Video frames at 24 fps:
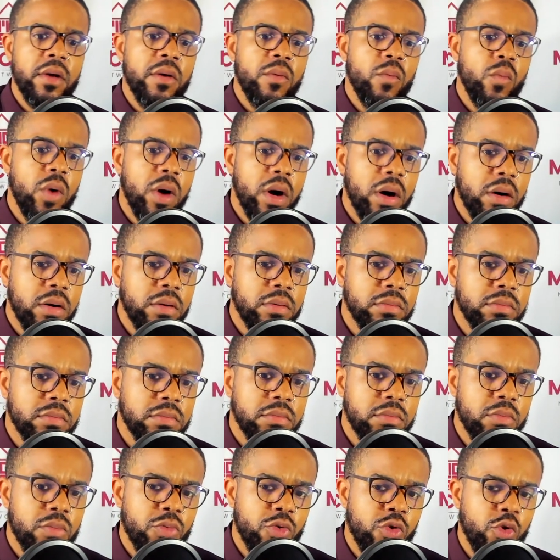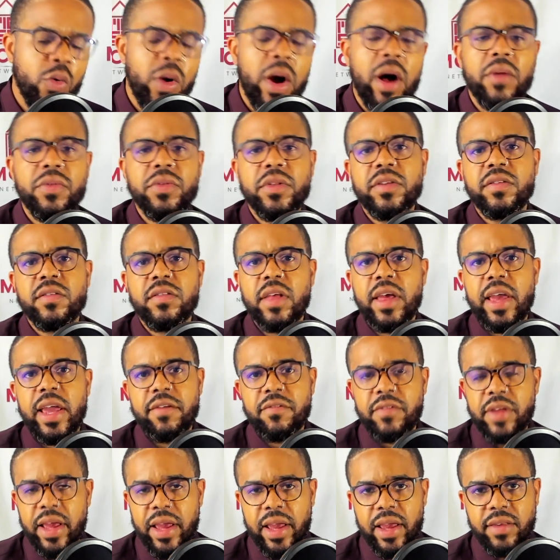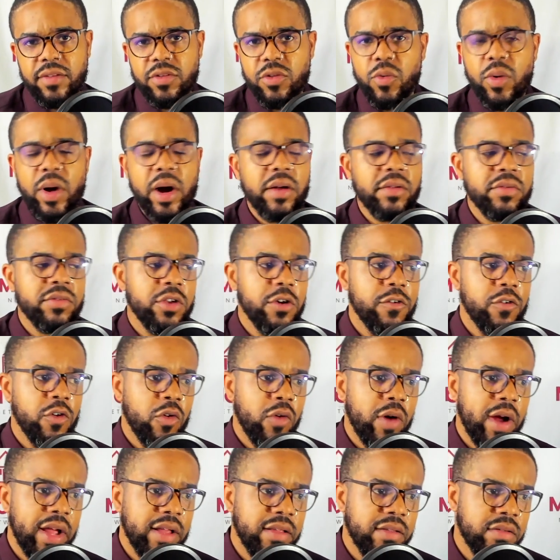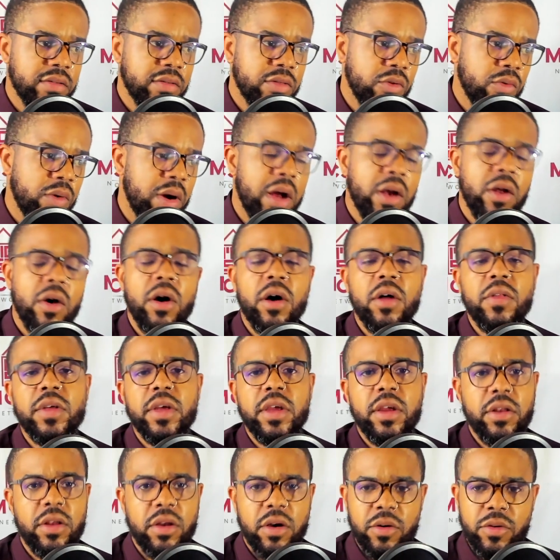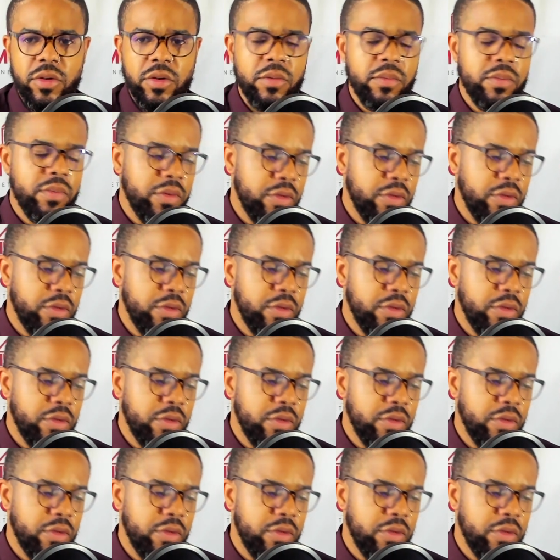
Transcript: Well, throughout the slave days, throughout civil rights, throughout all the, you know, you,